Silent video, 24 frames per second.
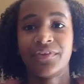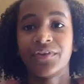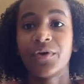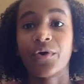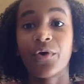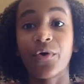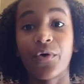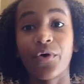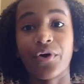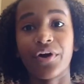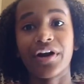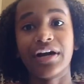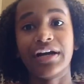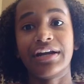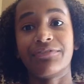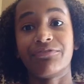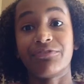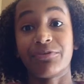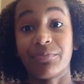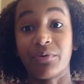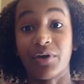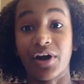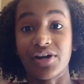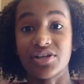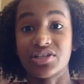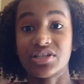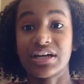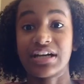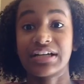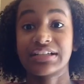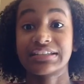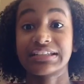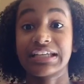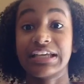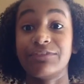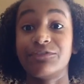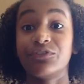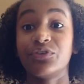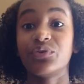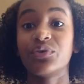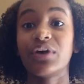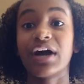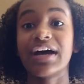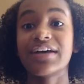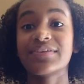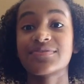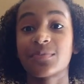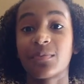Or a different project. If you
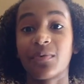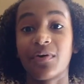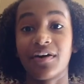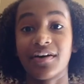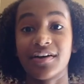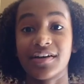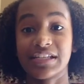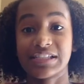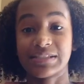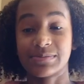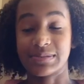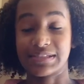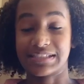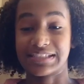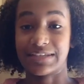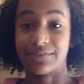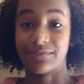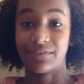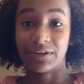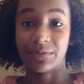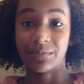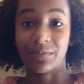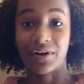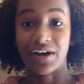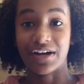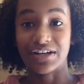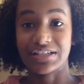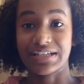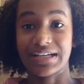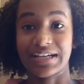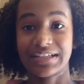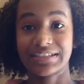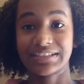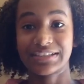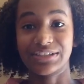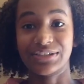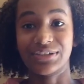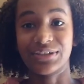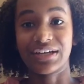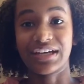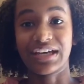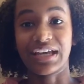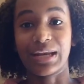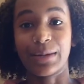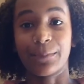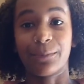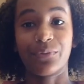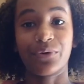guys want a specific project, you
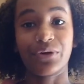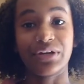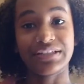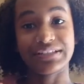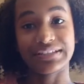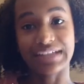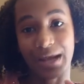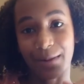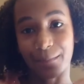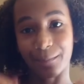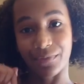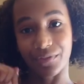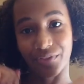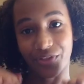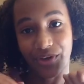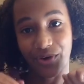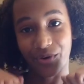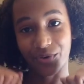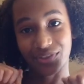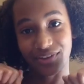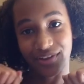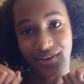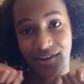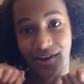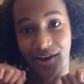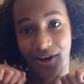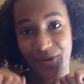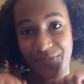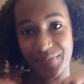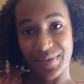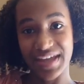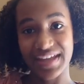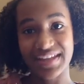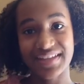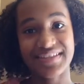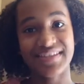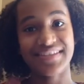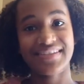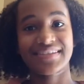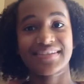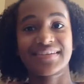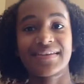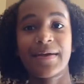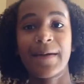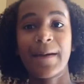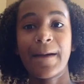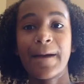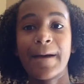can put it down below in the comments.
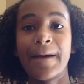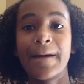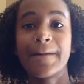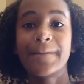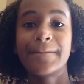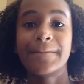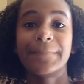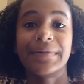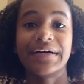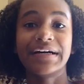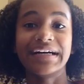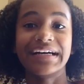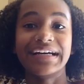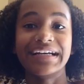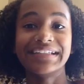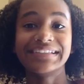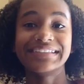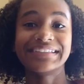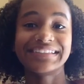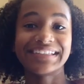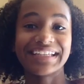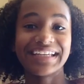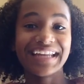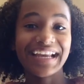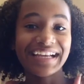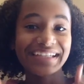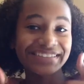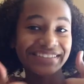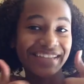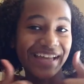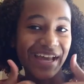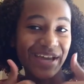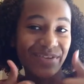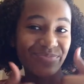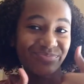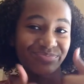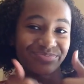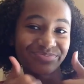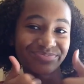But see you next time.